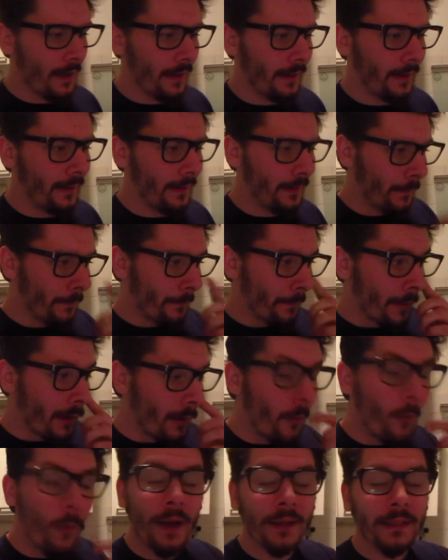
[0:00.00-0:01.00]
Um,
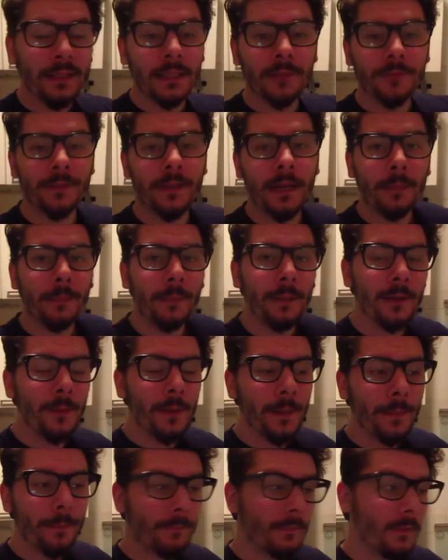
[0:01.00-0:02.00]
why did I forget, by the
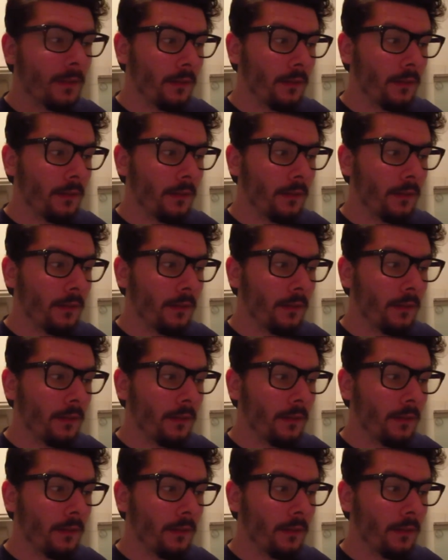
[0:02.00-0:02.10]
way?